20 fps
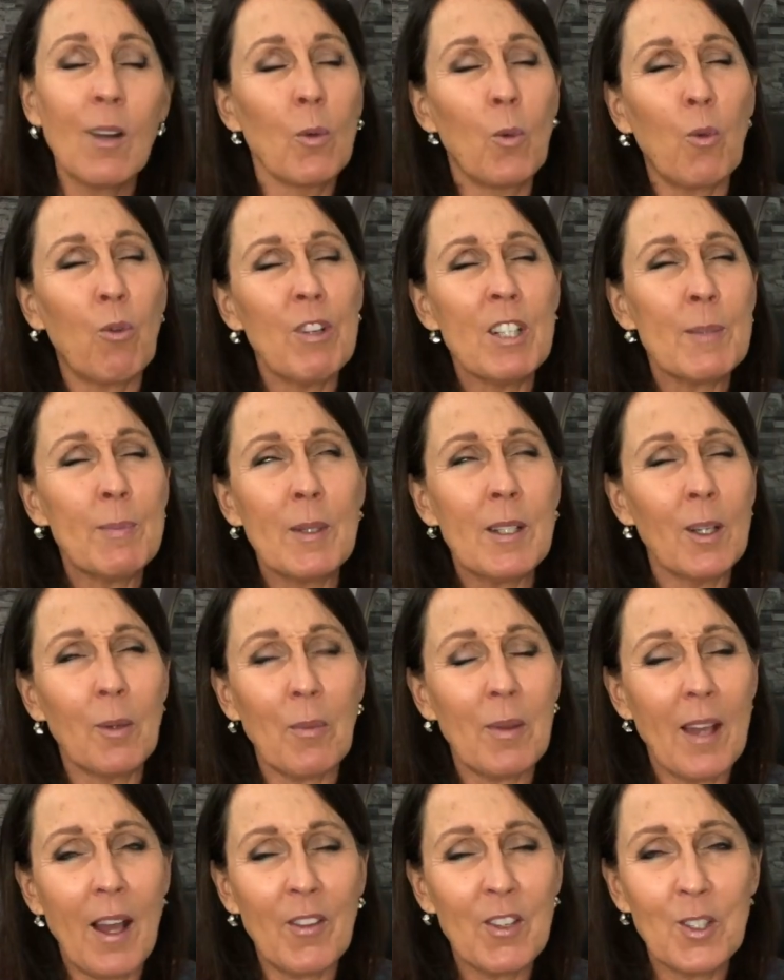Crispy duck
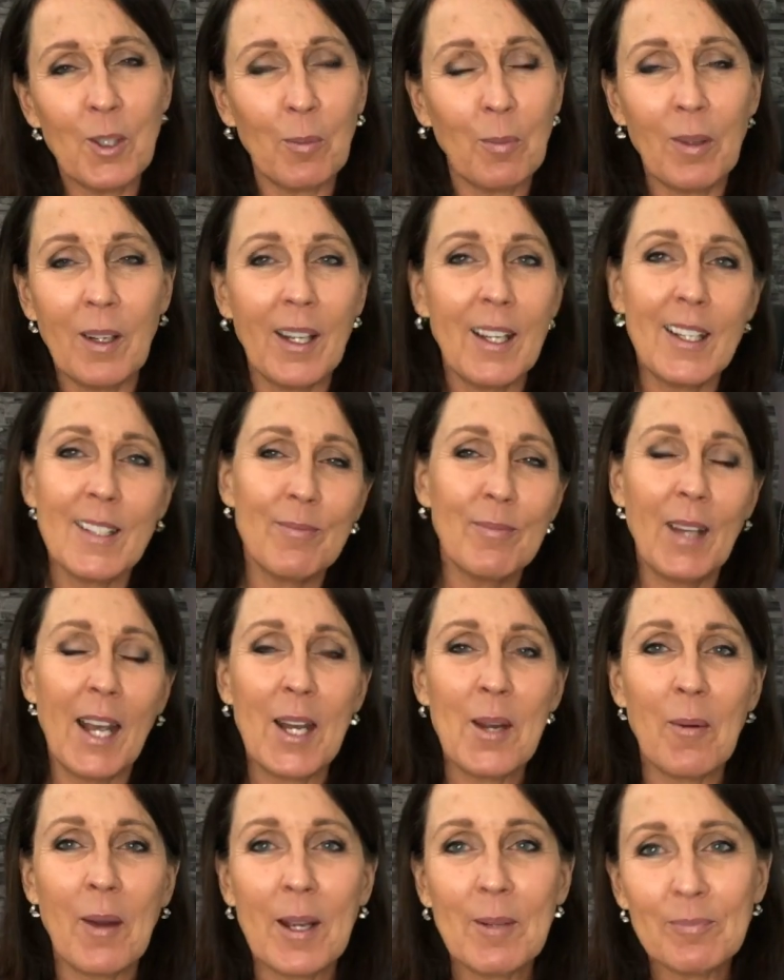without the duck, please.
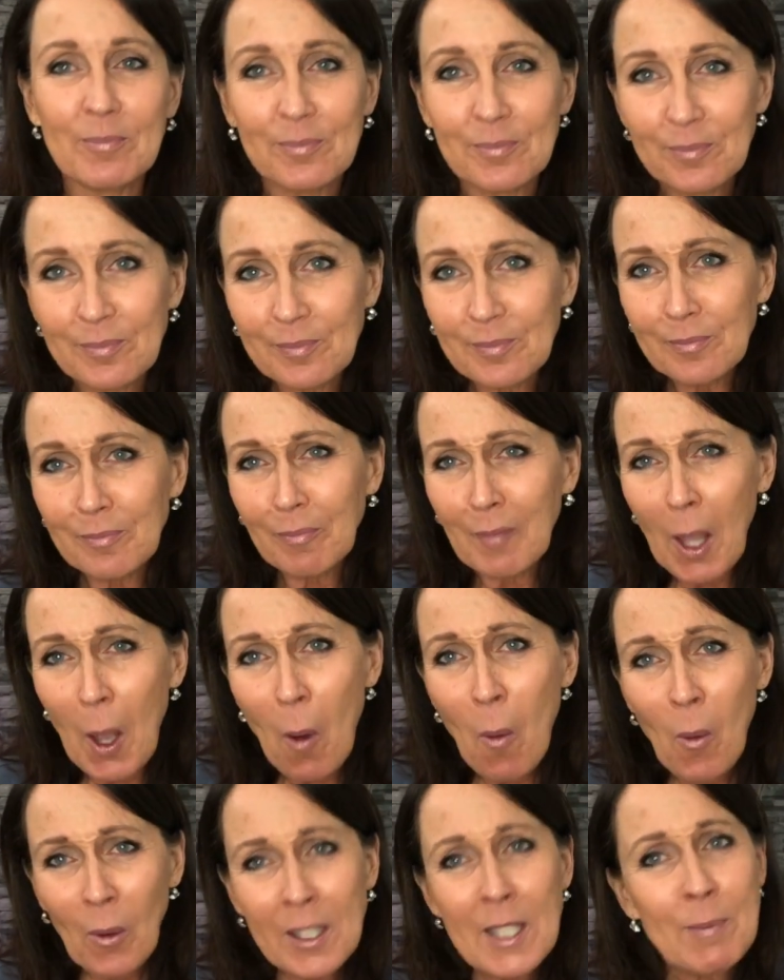Anyway,
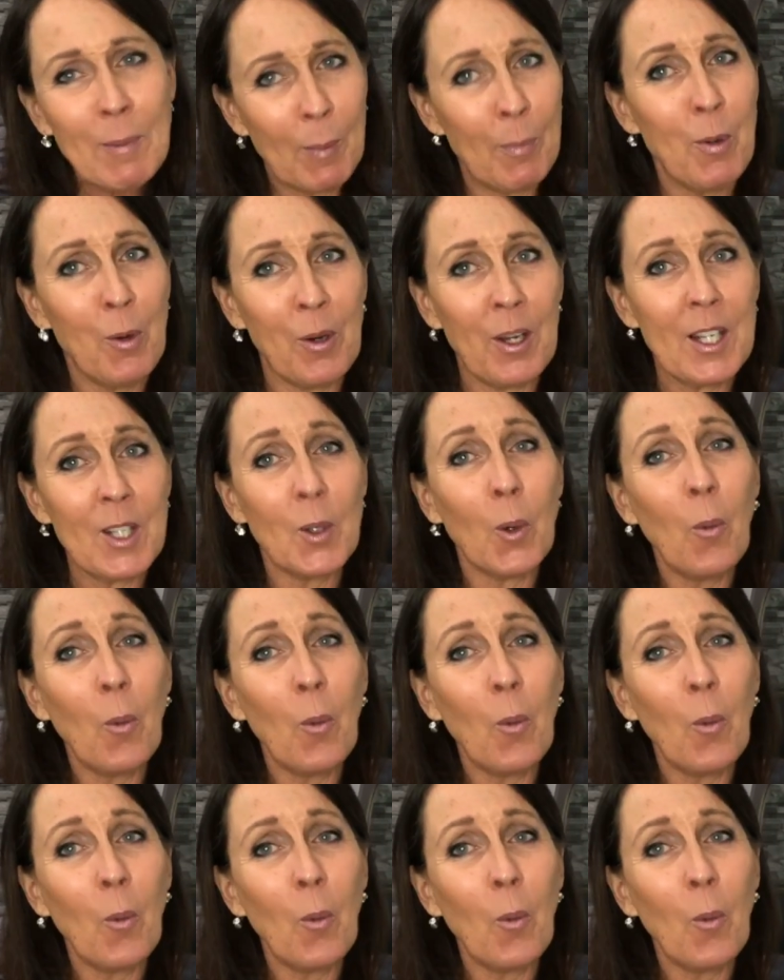what is my point?